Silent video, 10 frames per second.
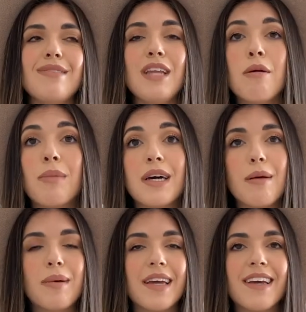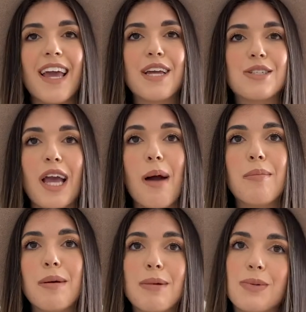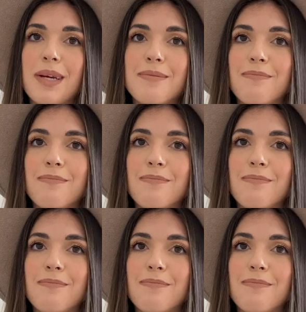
but a big age gap in between.